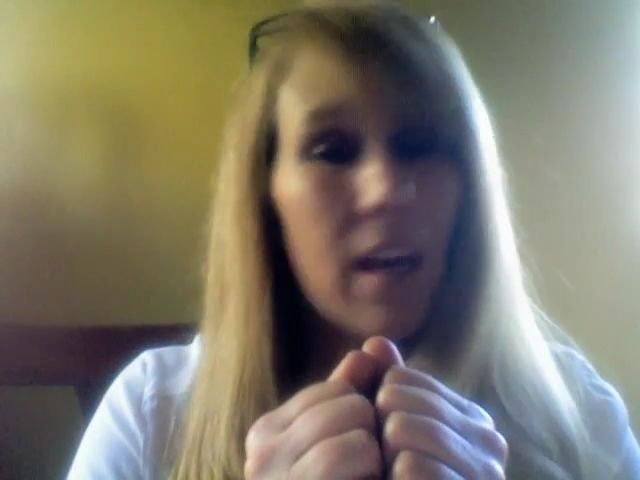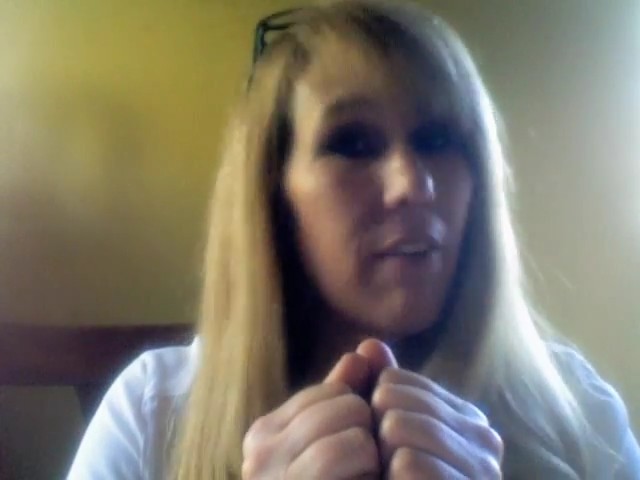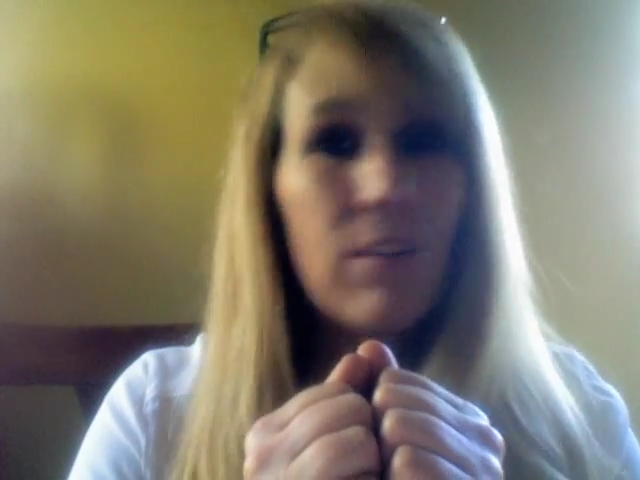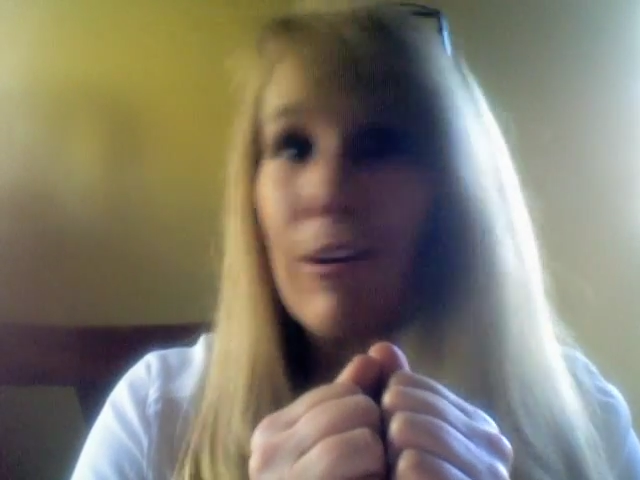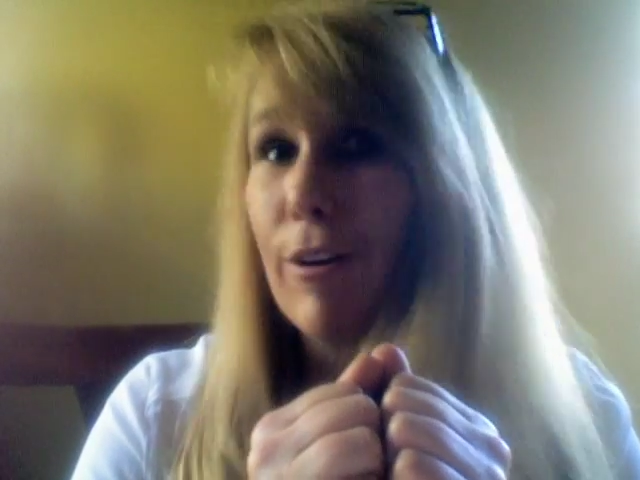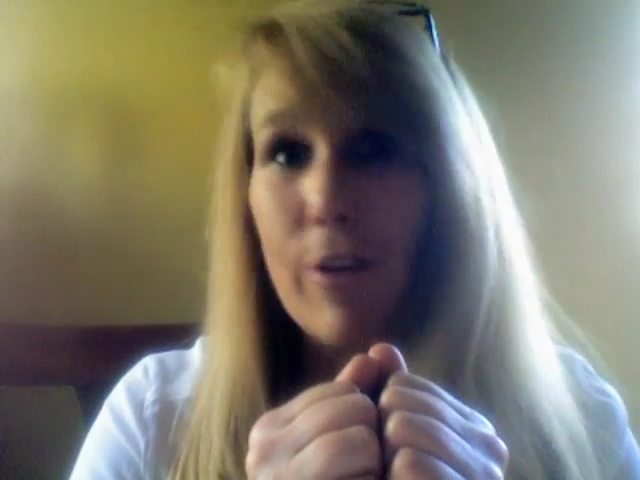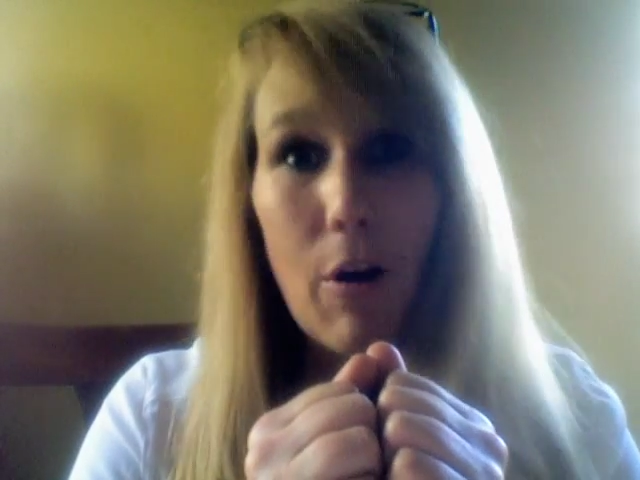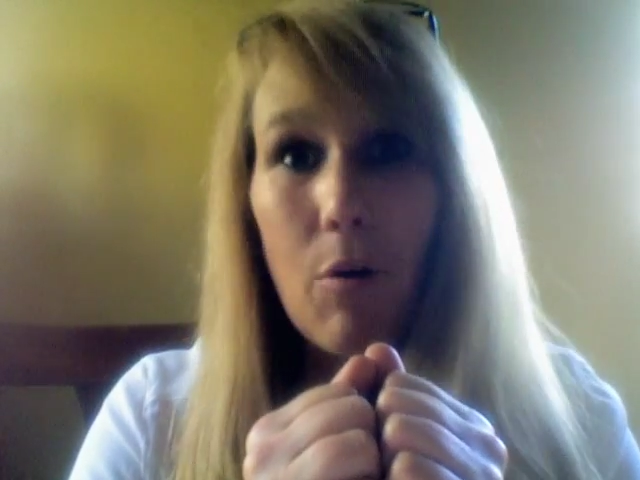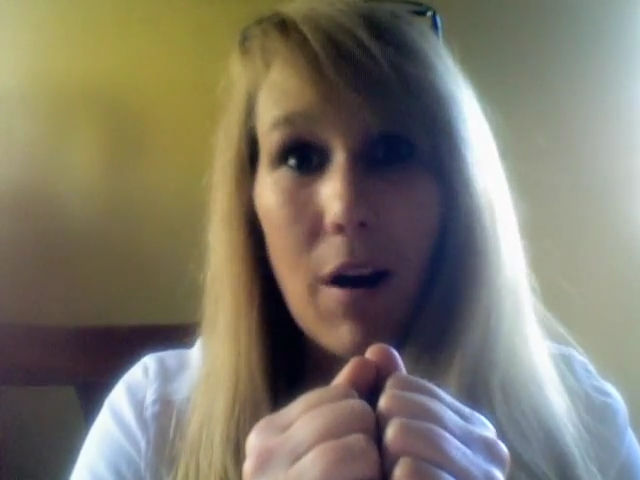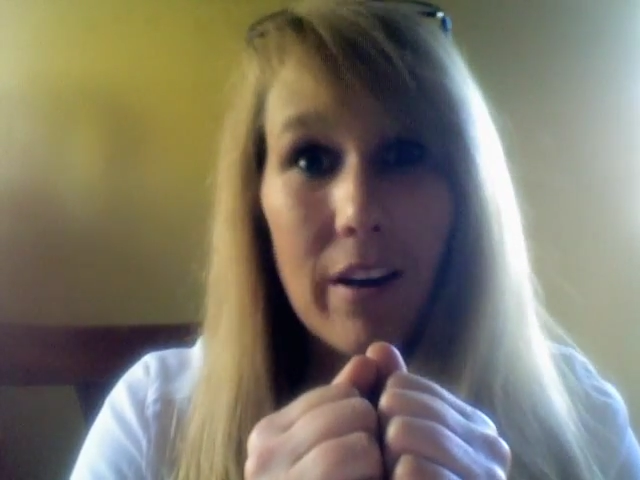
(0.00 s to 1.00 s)
If there are
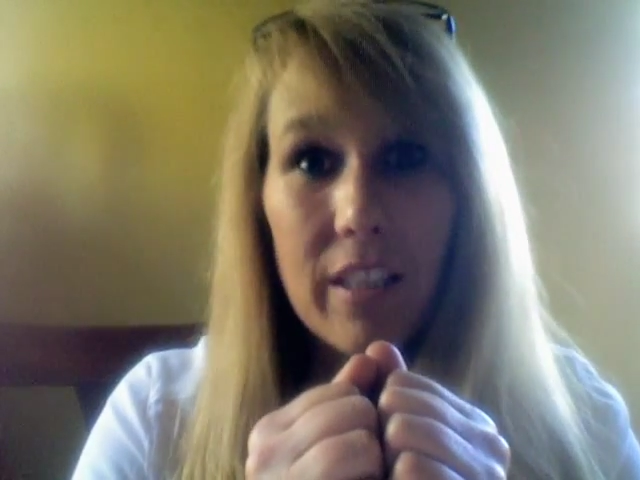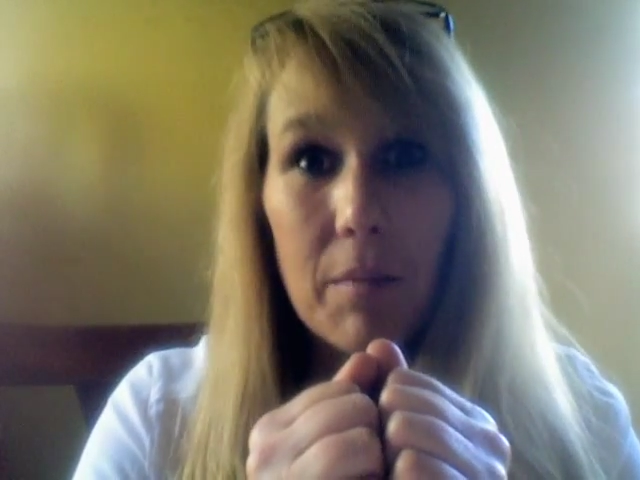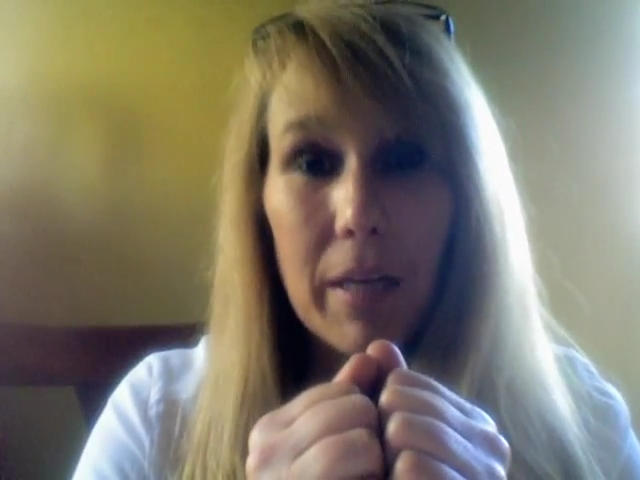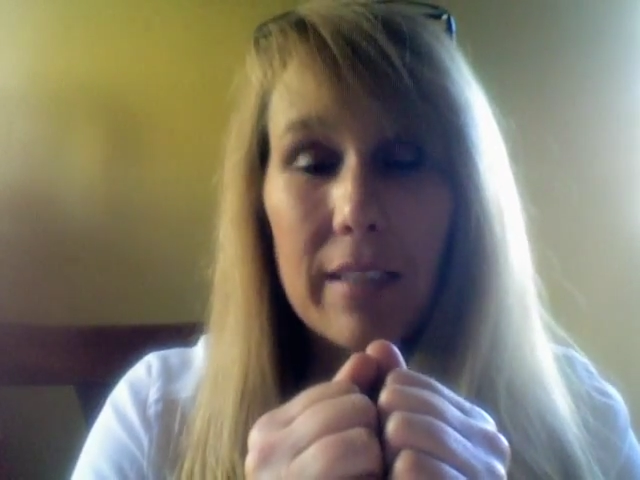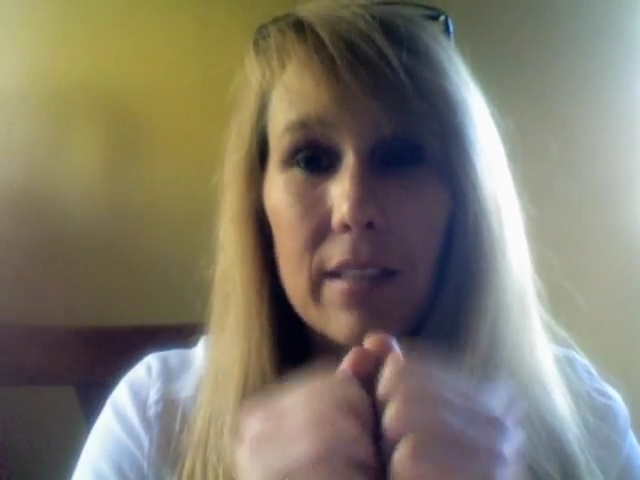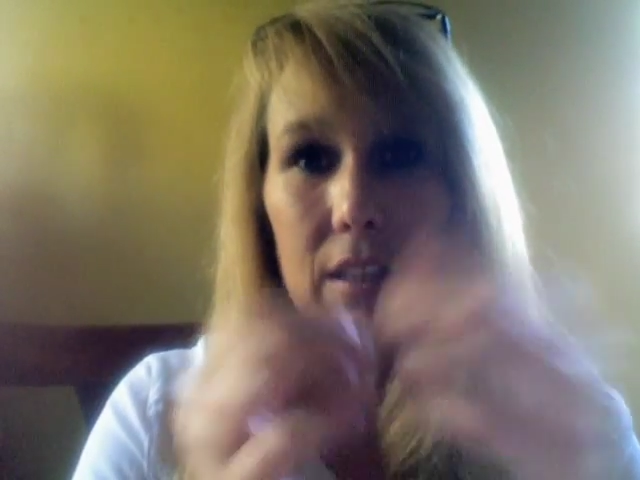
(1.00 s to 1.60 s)
no arguments,